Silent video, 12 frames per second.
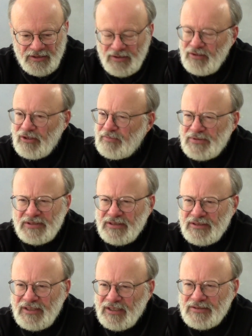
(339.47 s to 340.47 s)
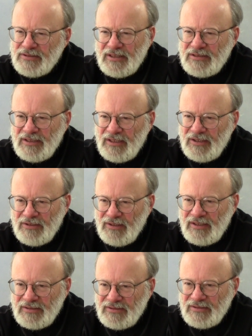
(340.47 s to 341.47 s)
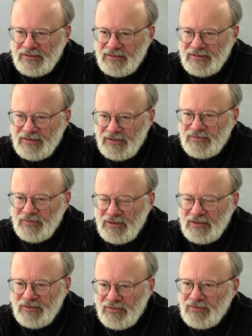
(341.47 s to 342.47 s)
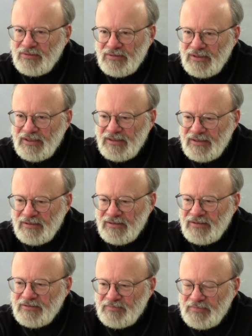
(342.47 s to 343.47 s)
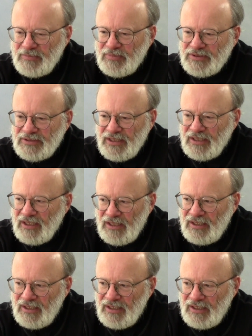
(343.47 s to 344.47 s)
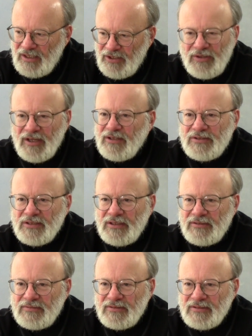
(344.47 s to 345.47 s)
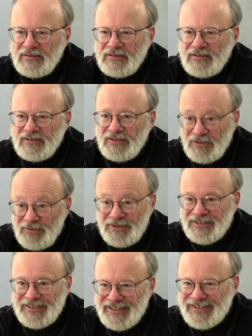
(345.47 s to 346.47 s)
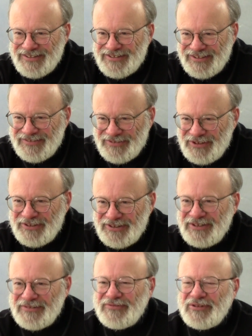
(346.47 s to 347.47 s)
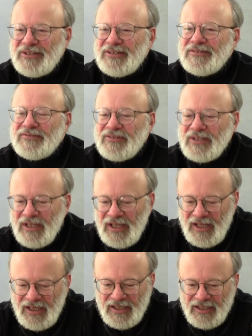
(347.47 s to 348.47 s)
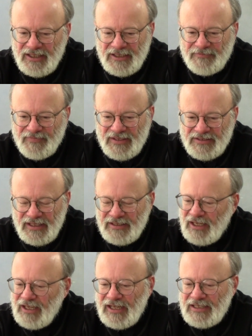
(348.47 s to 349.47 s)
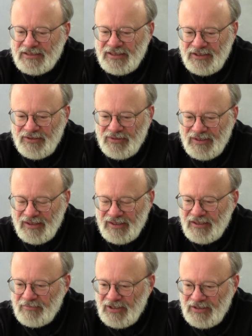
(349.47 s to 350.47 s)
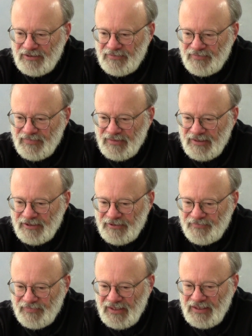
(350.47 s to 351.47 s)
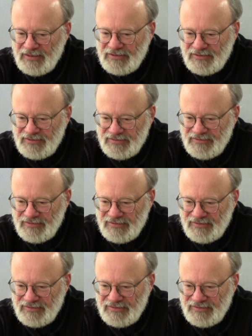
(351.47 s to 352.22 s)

you're in no position to exercise any of your rights. It's really true that, as people say, you're not yourself. You're really not yourself, literally and figuratively. And the last thing you really think about is